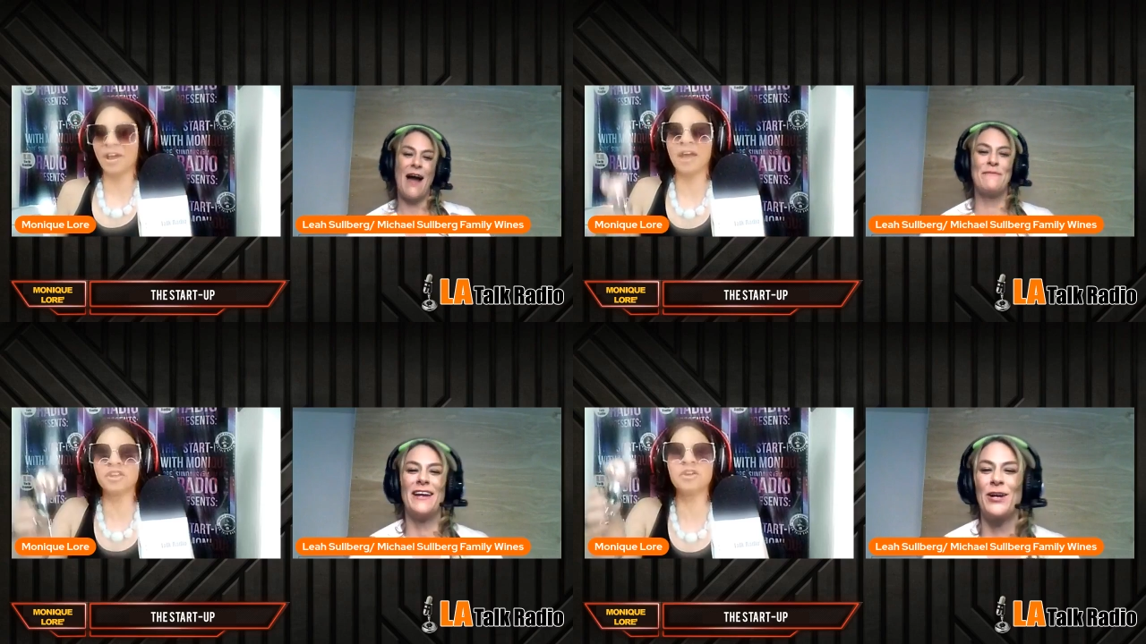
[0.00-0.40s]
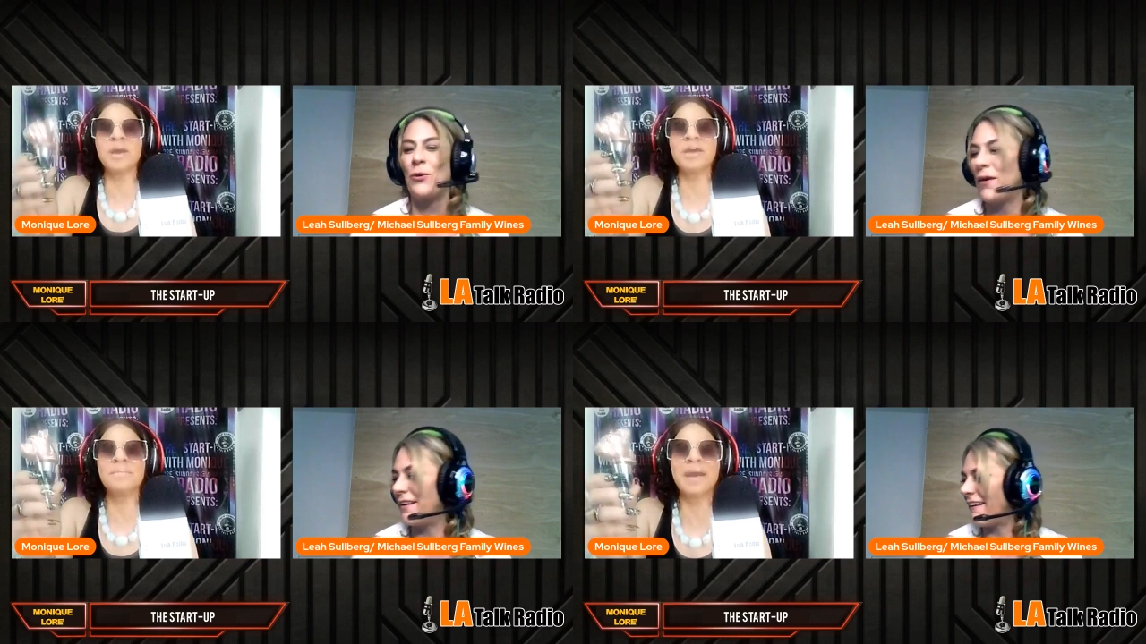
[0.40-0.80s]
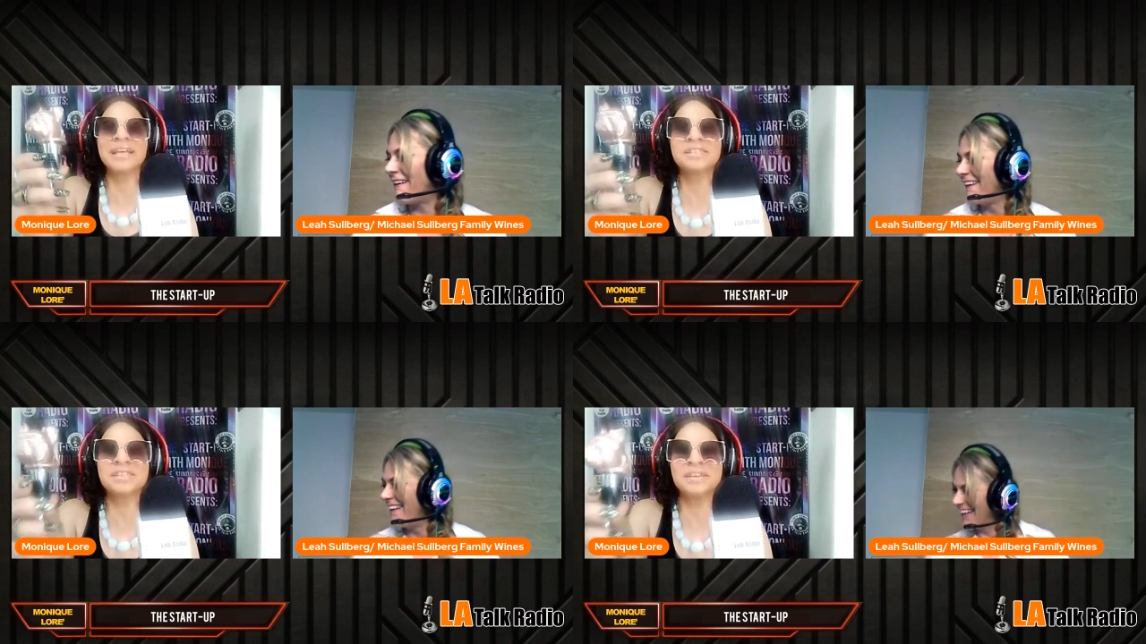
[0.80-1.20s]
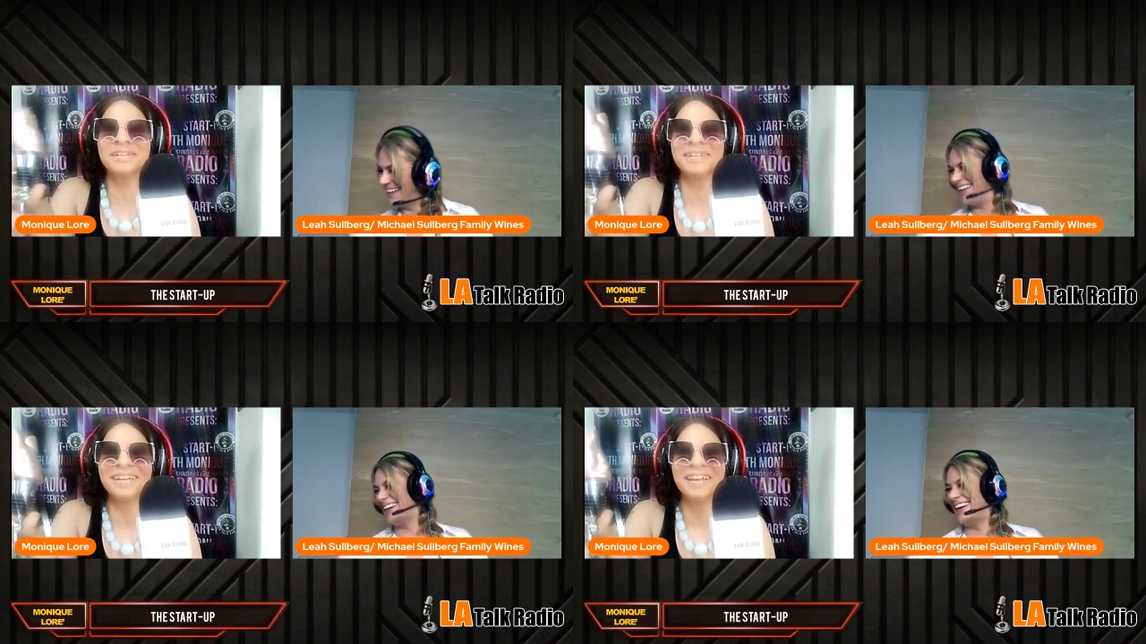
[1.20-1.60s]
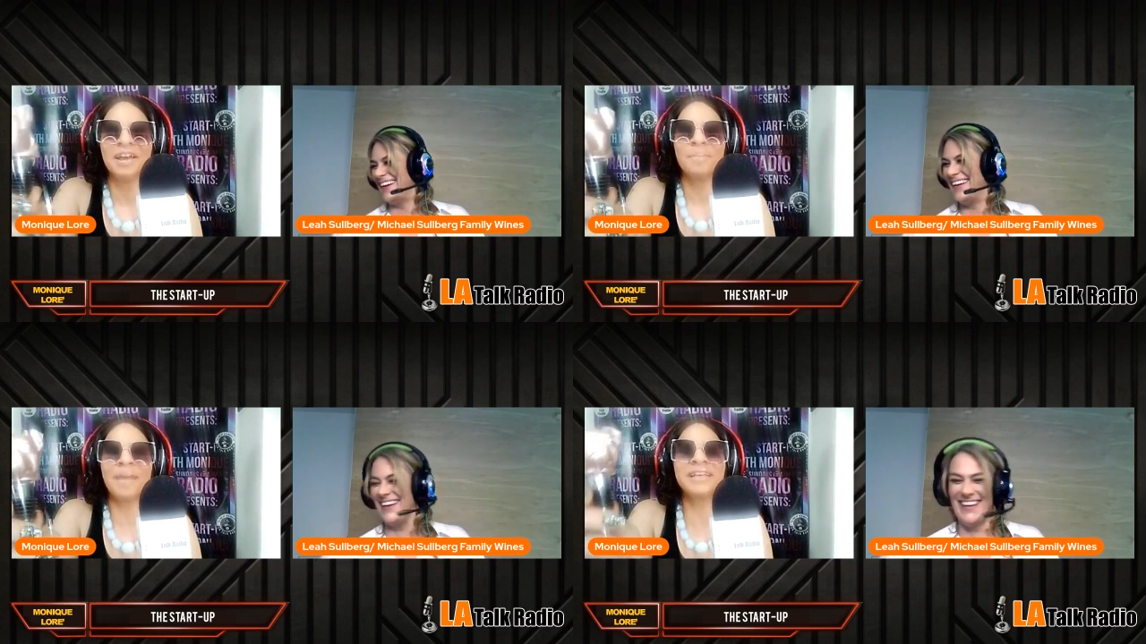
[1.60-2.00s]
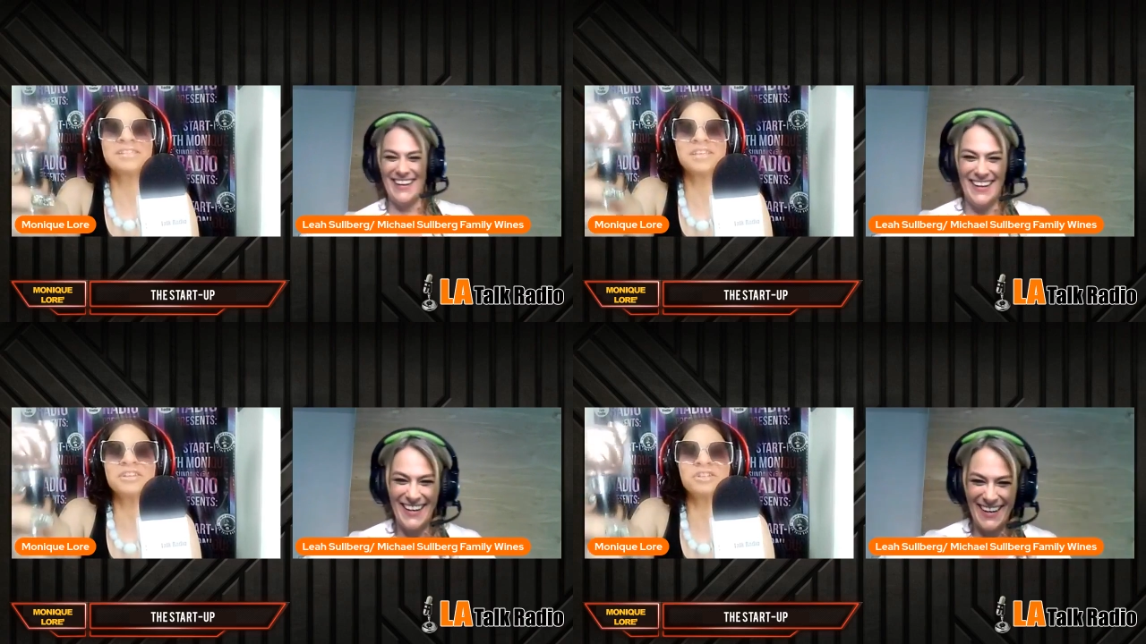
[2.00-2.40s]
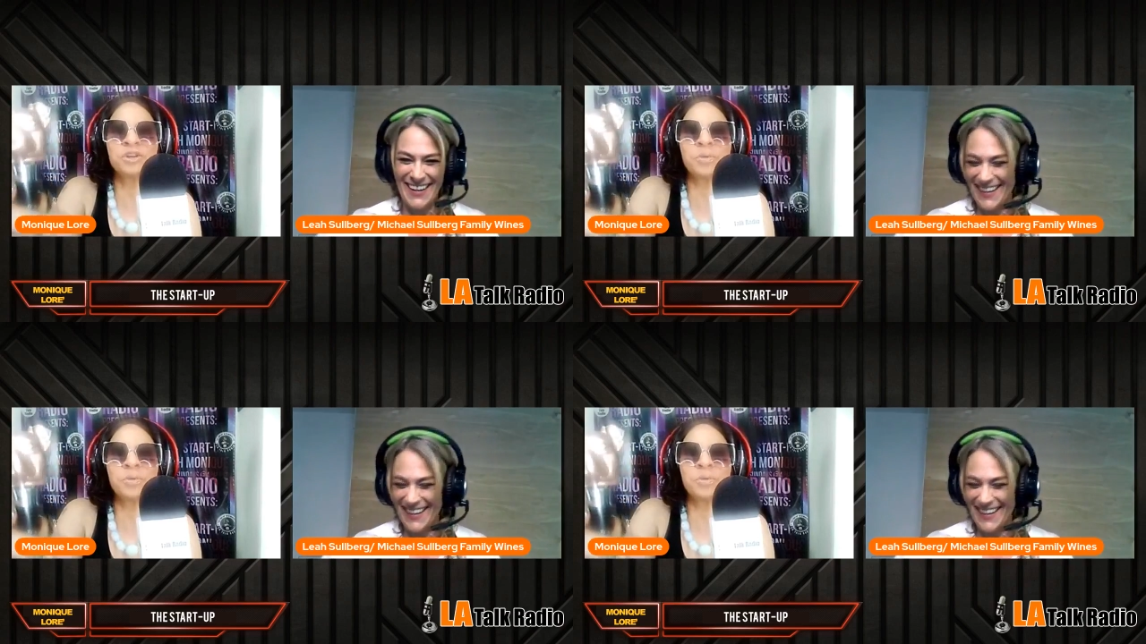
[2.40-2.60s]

Speaker 1: I'm you not a quitter. My, my signature